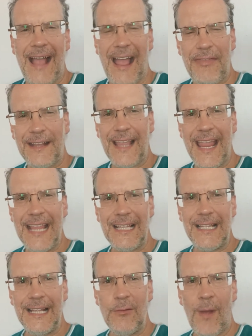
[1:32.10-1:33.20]
I think there is a
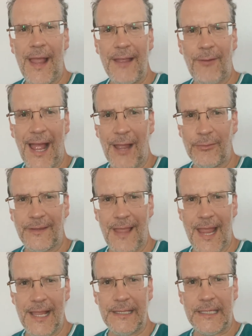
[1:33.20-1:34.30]
little way around
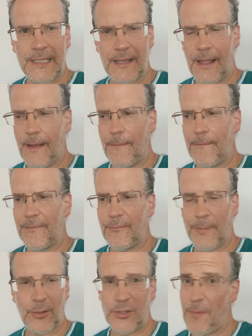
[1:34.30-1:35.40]
this um,
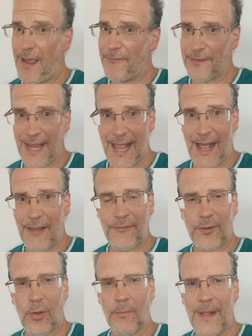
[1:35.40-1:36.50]
because you might forget. I
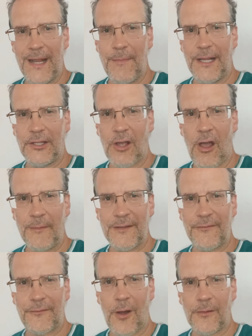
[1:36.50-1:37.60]
forgot many, many times
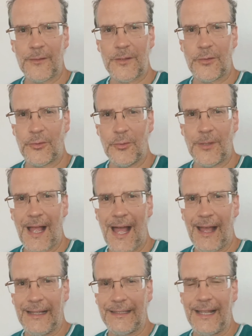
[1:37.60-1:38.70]
in France to do
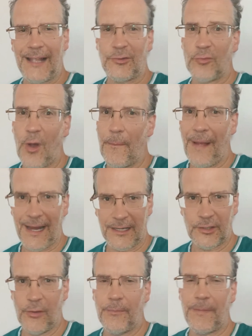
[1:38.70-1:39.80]
that and then had to run
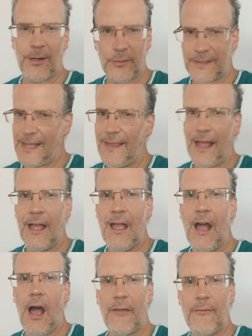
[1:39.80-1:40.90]
back though because there are,
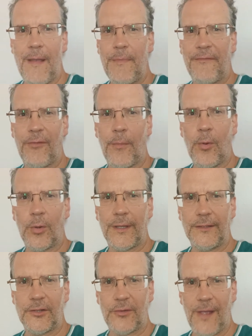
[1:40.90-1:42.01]
I remember before
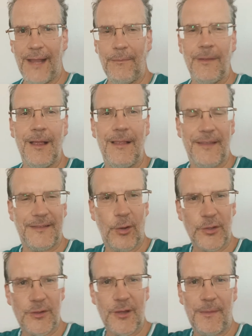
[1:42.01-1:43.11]
boarding the train, there's
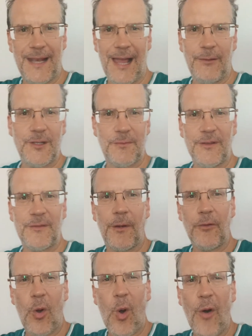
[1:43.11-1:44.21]
also some announcements,
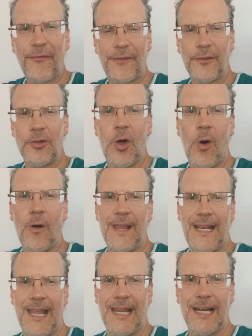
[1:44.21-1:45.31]
but often not
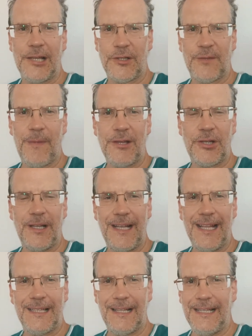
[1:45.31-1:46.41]
in English, especially in
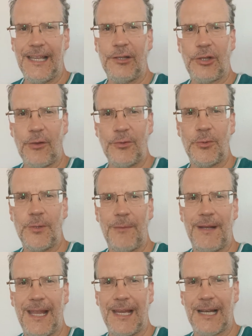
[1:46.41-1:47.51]
Italy. They don't do
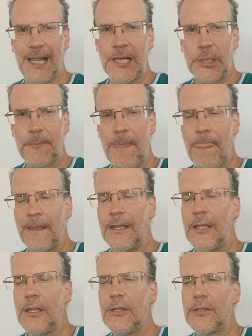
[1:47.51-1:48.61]
them in English.
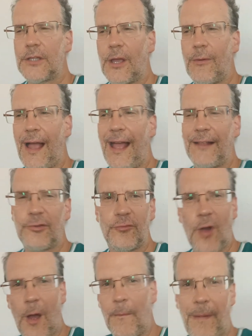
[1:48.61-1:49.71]
So I had to
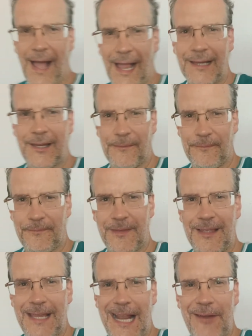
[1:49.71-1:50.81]
run back
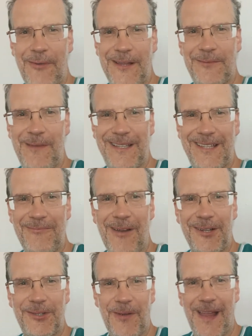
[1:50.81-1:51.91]
nearly risk missing
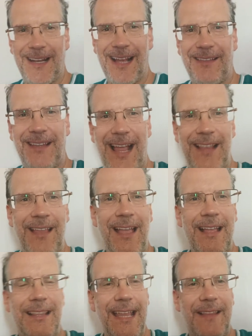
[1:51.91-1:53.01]
my train, and then
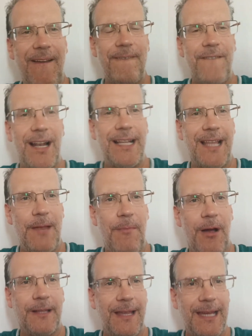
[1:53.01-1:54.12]
did validate
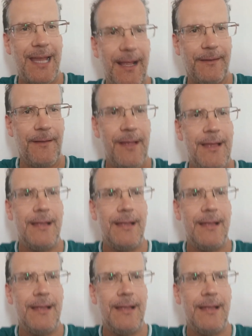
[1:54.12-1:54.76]
my ticket.